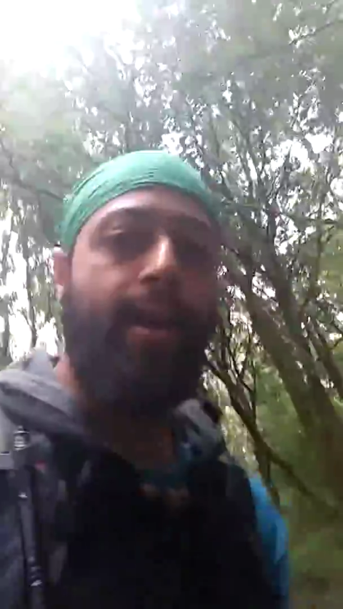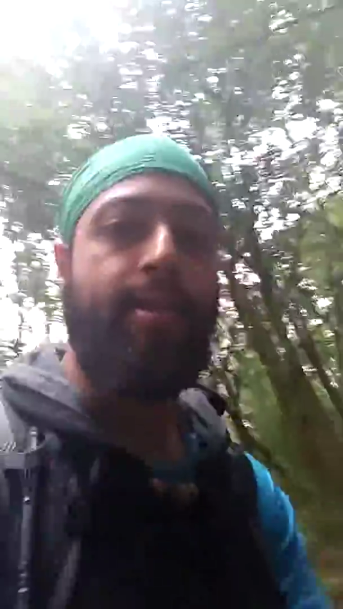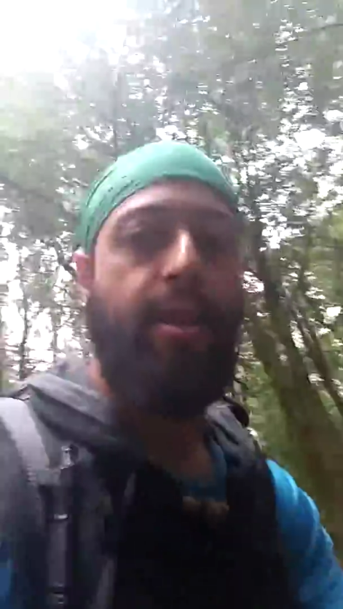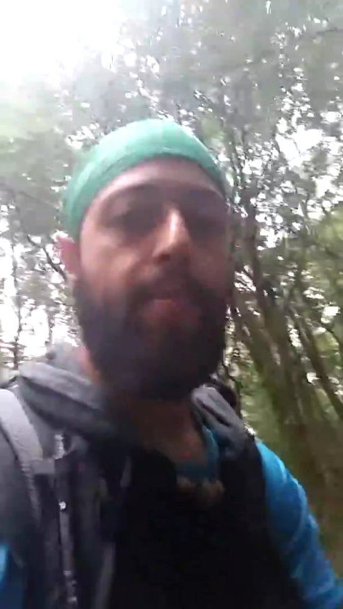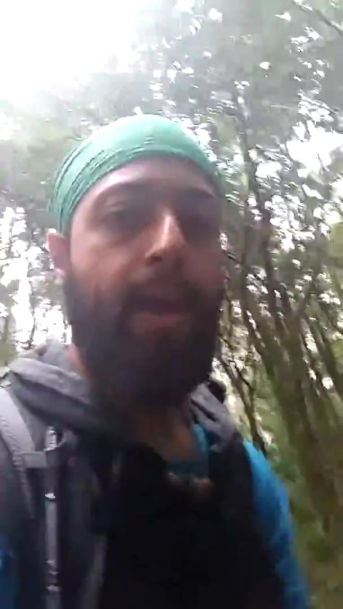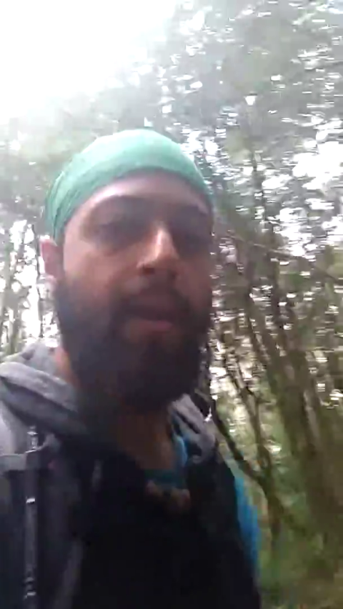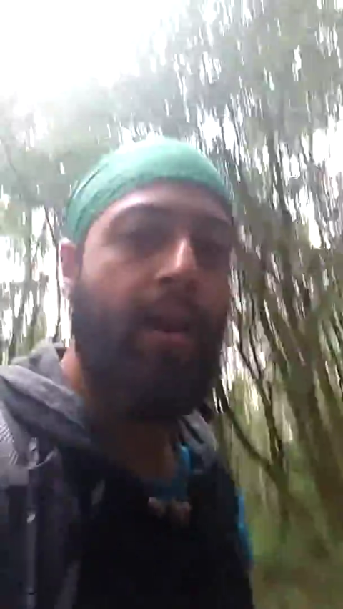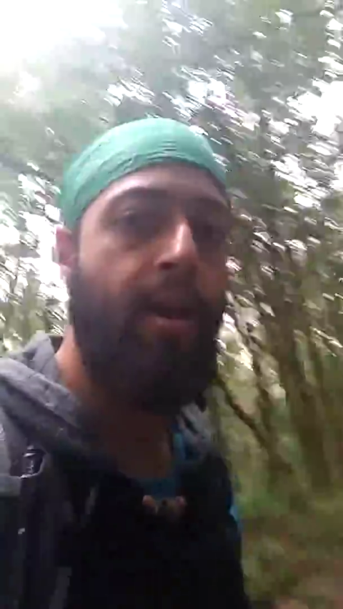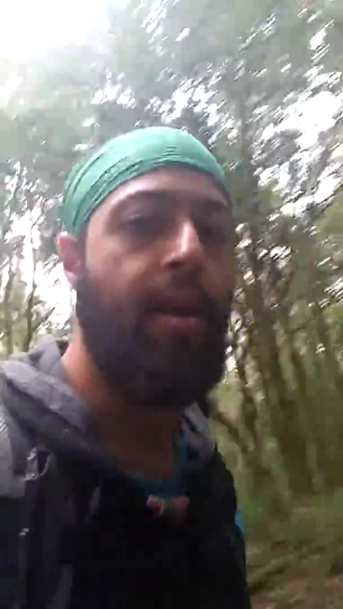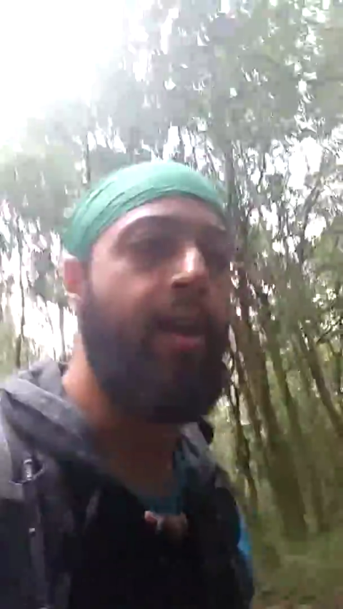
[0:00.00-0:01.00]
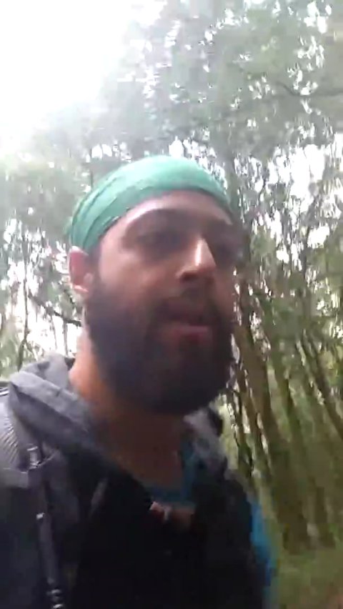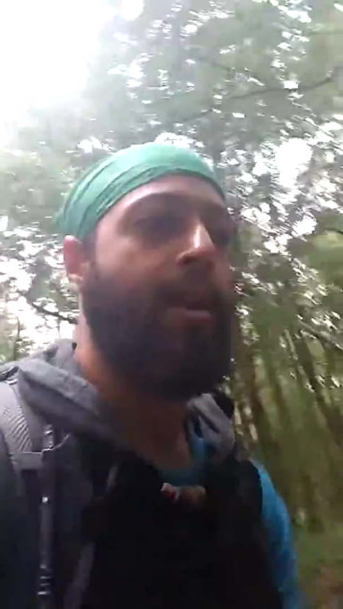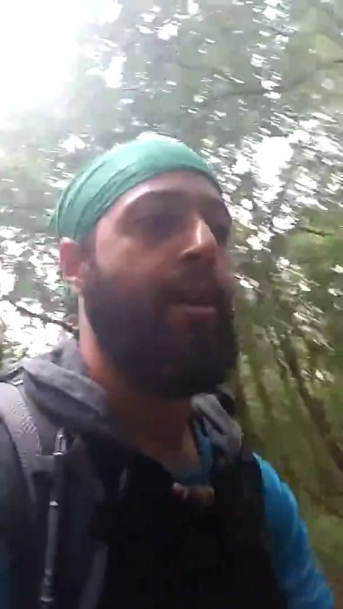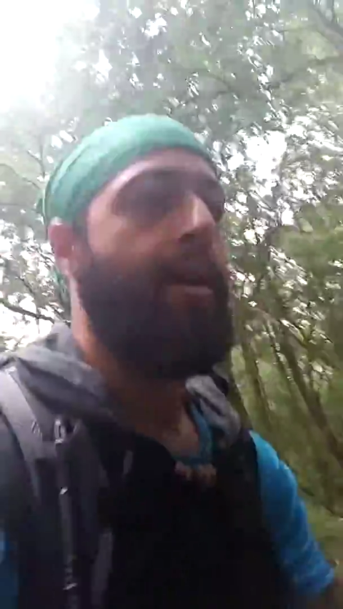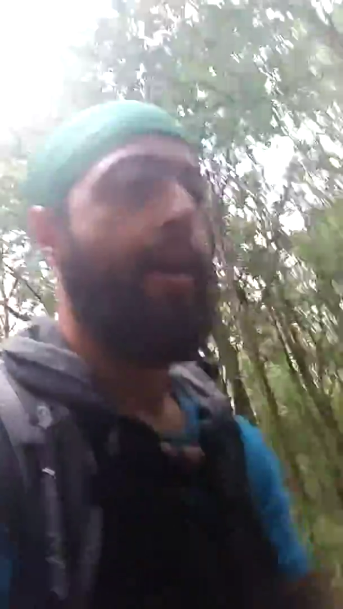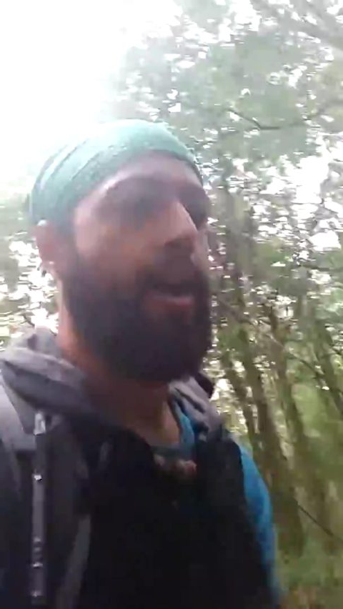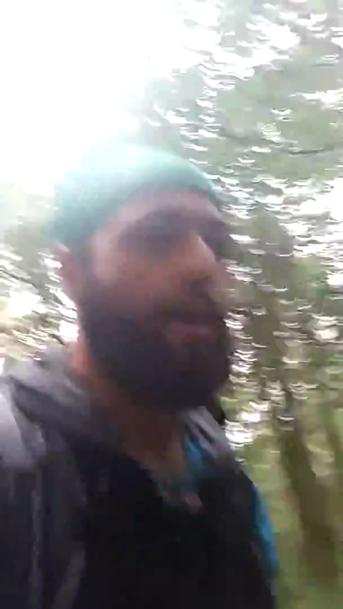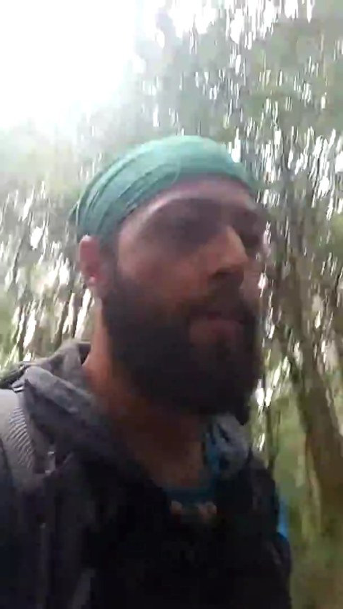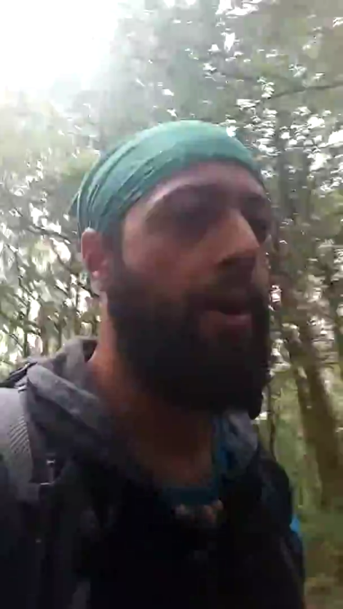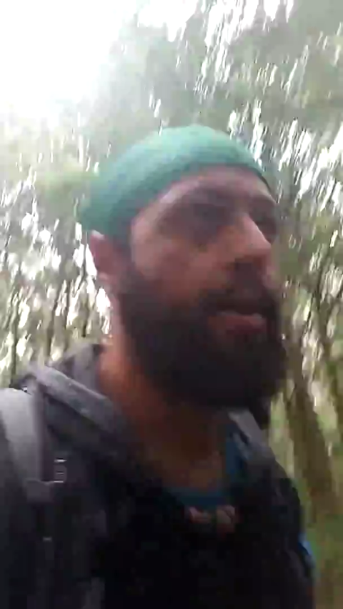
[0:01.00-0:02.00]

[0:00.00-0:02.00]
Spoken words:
that's it, man. I'm